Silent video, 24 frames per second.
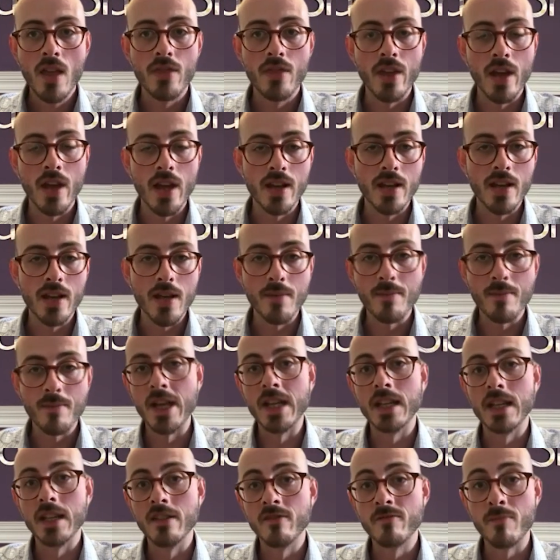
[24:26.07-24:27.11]
then it may
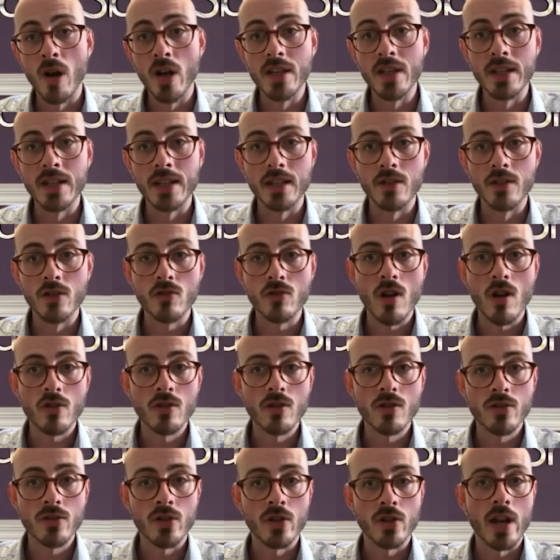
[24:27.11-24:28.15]
give binding
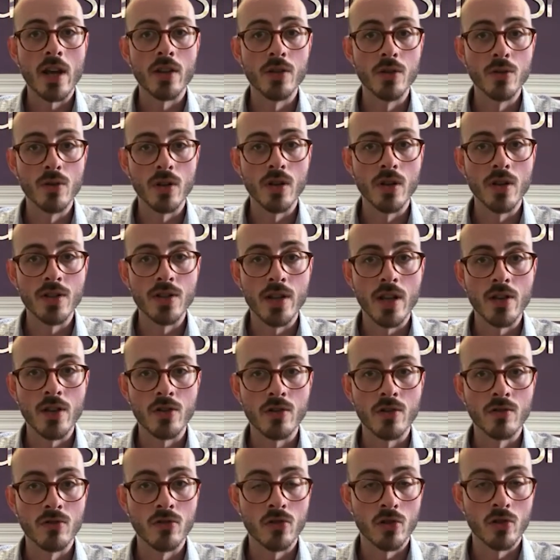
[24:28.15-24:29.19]
instructions on how the
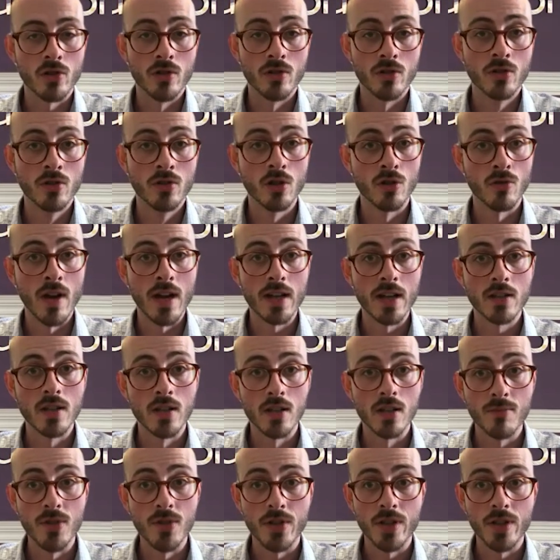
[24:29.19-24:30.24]
organisation should correct
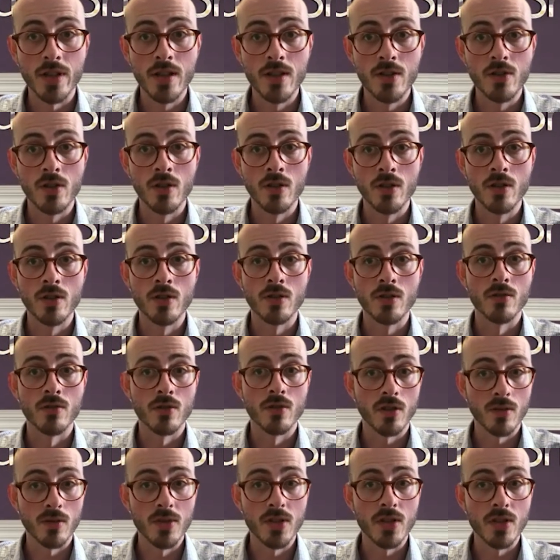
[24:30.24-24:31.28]
its procedures and
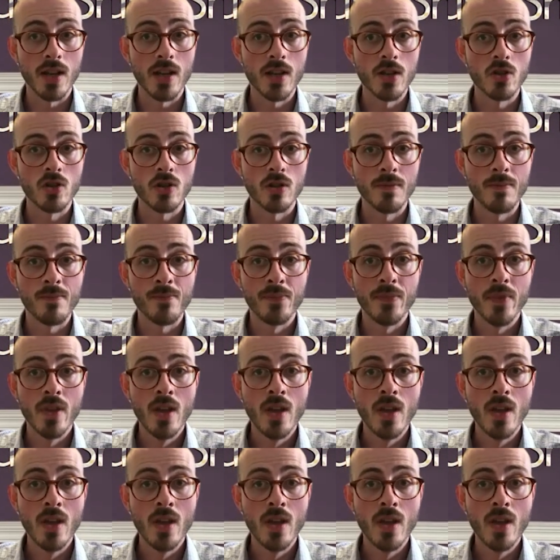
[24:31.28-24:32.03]
documentation.